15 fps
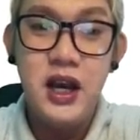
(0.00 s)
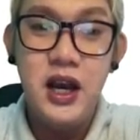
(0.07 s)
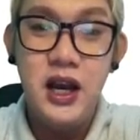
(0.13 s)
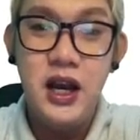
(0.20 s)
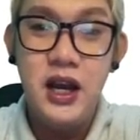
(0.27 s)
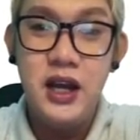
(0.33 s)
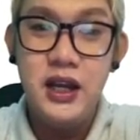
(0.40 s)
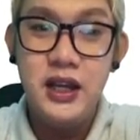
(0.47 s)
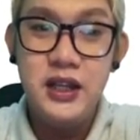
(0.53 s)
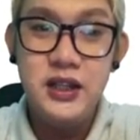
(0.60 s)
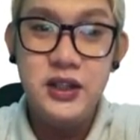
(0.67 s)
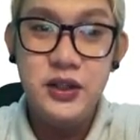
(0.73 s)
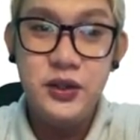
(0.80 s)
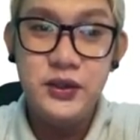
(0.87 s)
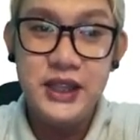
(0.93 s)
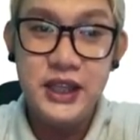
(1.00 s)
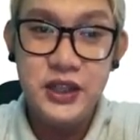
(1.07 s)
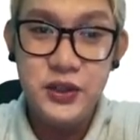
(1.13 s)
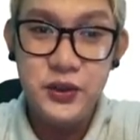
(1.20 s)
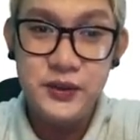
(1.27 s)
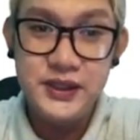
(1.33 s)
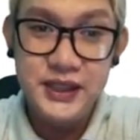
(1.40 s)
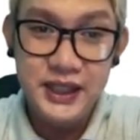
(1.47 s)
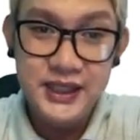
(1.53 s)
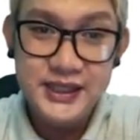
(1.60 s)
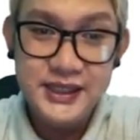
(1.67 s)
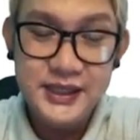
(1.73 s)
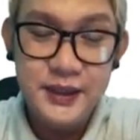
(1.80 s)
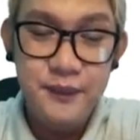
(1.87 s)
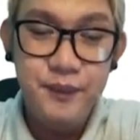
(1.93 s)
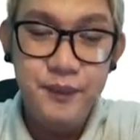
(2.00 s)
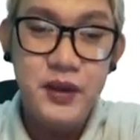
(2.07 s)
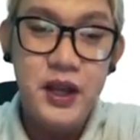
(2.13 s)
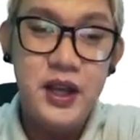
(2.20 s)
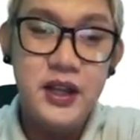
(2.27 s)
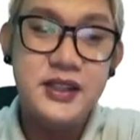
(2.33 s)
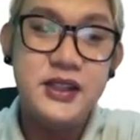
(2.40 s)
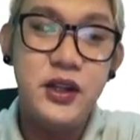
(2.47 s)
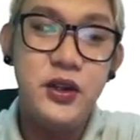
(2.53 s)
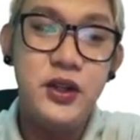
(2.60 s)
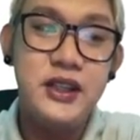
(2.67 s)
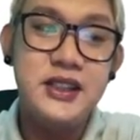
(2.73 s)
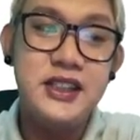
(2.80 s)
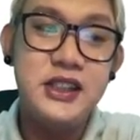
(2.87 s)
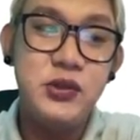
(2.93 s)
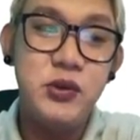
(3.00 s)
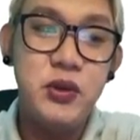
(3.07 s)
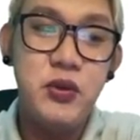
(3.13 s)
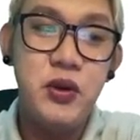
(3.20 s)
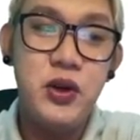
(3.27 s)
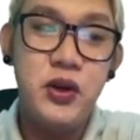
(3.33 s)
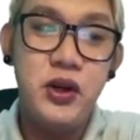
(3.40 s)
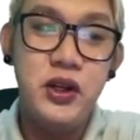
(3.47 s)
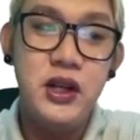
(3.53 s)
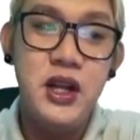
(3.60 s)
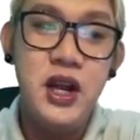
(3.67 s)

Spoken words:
endocytosis. And so this is what we call